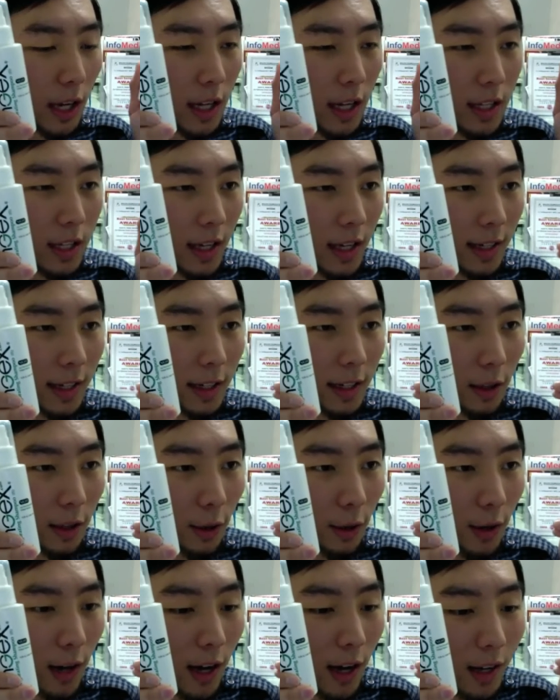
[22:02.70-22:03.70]
could say it's
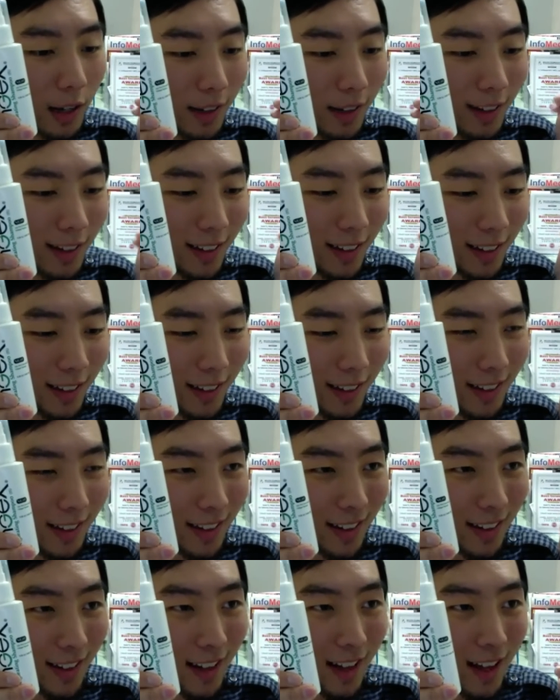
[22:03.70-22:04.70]
like a toner,
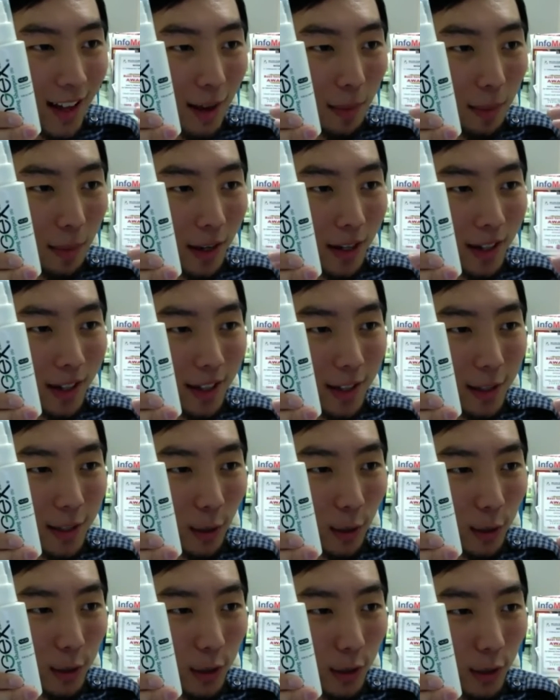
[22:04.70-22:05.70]
but
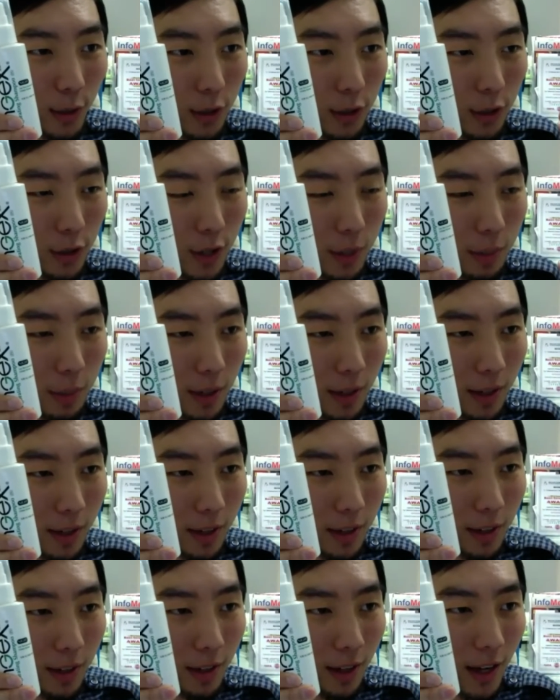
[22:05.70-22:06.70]
it's also your
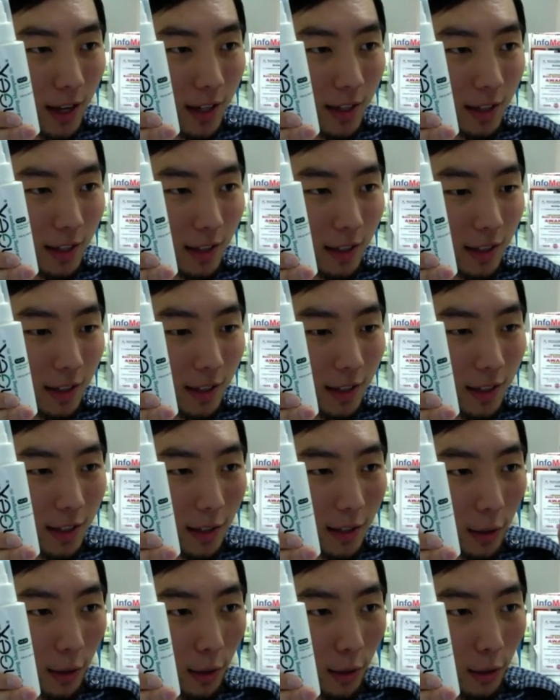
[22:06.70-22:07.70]
treatment, your
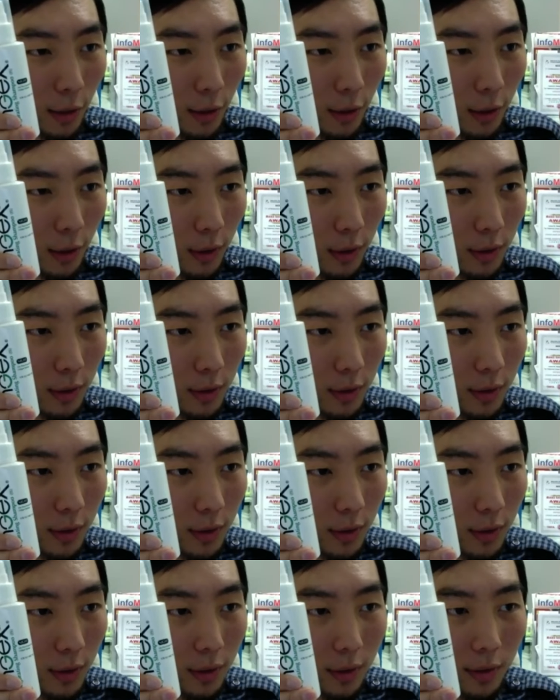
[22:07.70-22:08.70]
essence, I
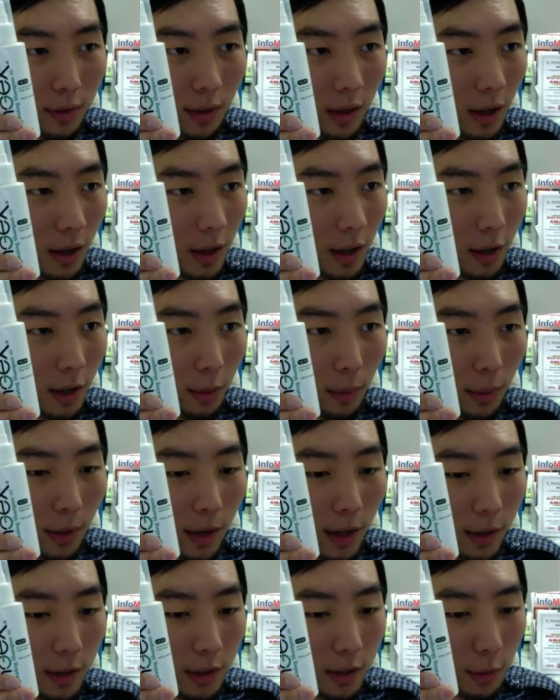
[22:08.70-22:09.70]
don't know
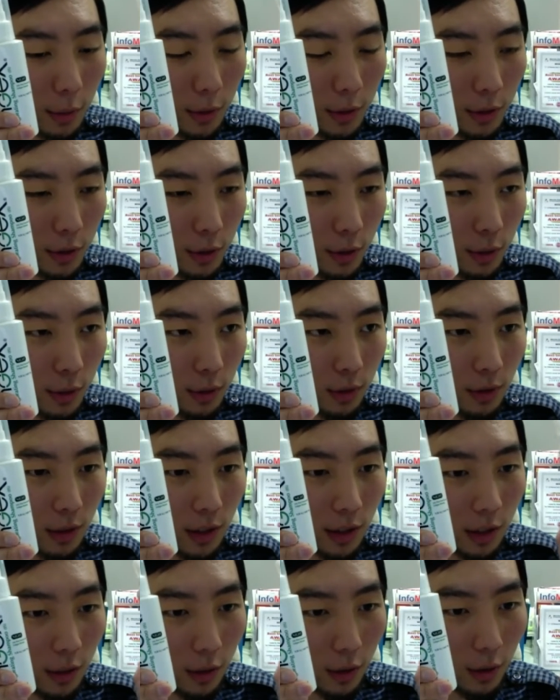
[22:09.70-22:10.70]
what else you would do
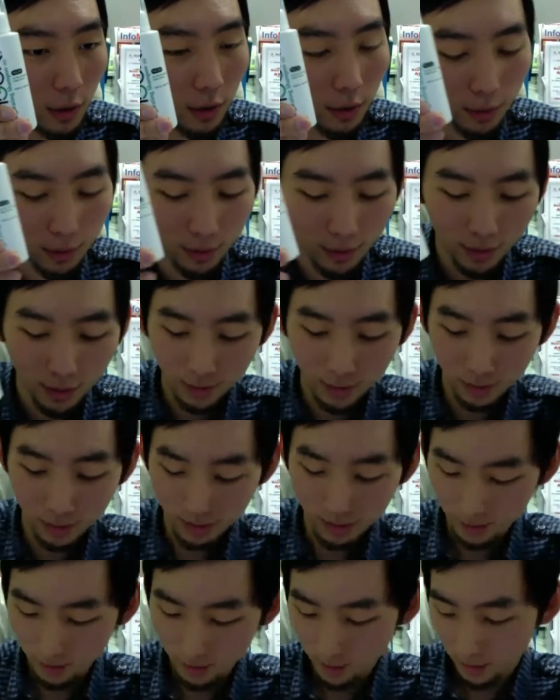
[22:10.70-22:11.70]
in your
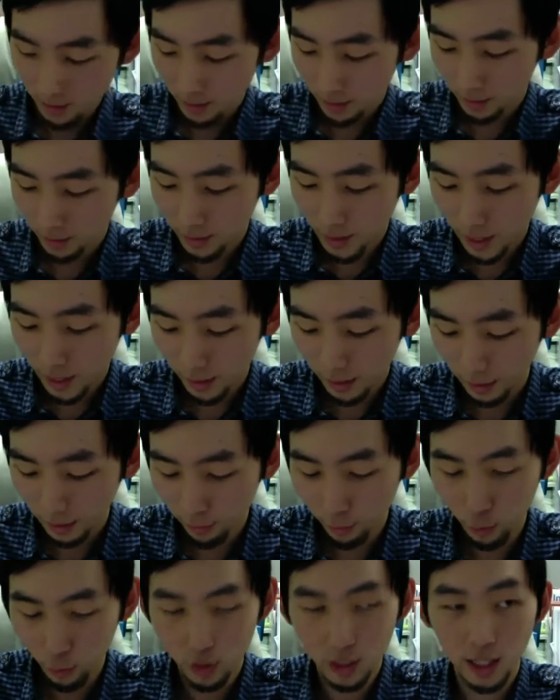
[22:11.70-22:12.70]

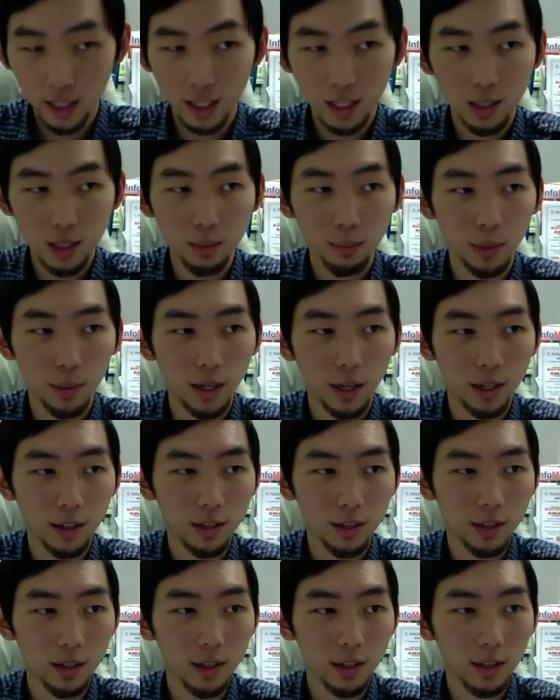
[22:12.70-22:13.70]
nightly routine,
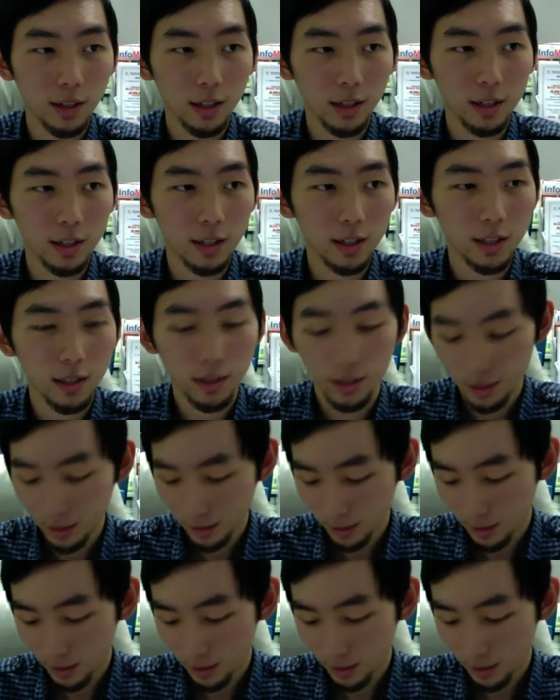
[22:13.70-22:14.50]
but it